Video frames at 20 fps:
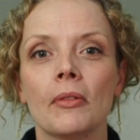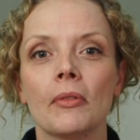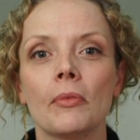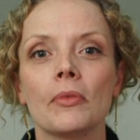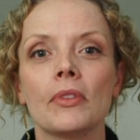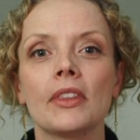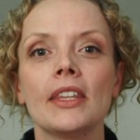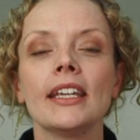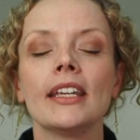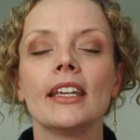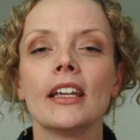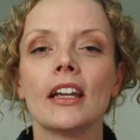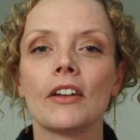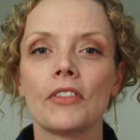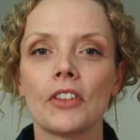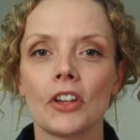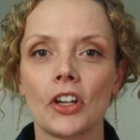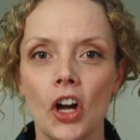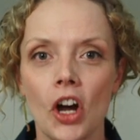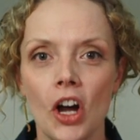thinking of
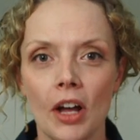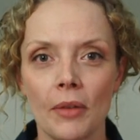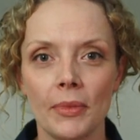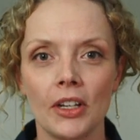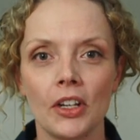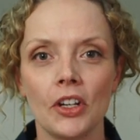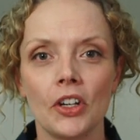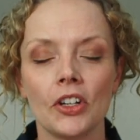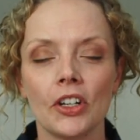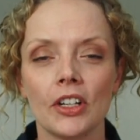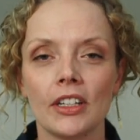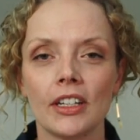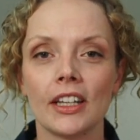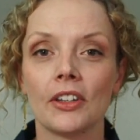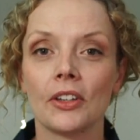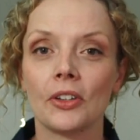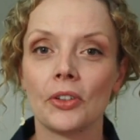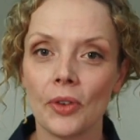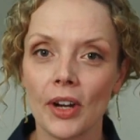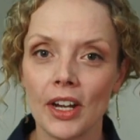the common good and
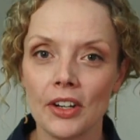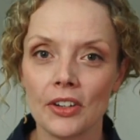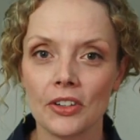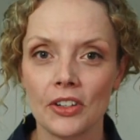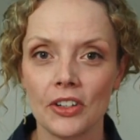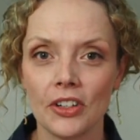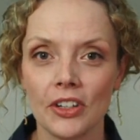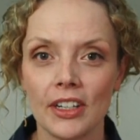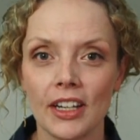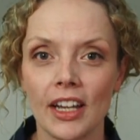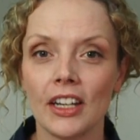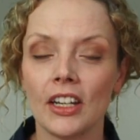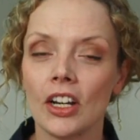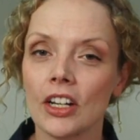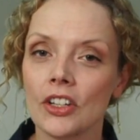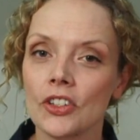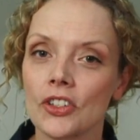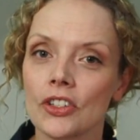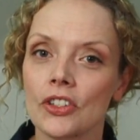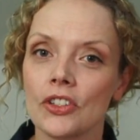the greater good and
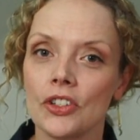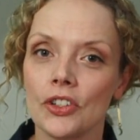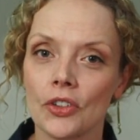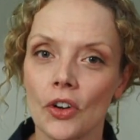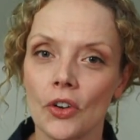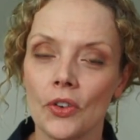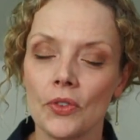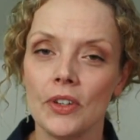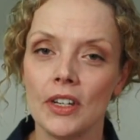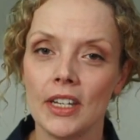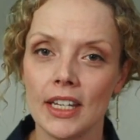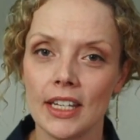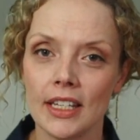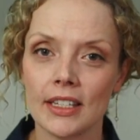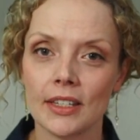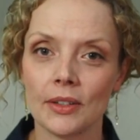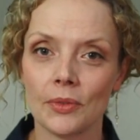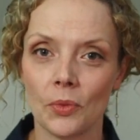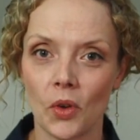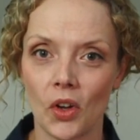not just your own
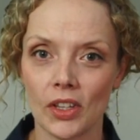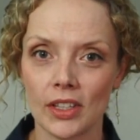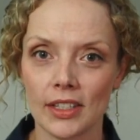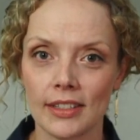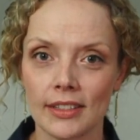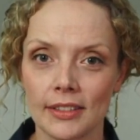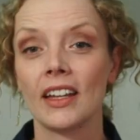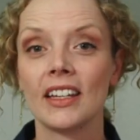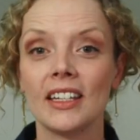needs and wants.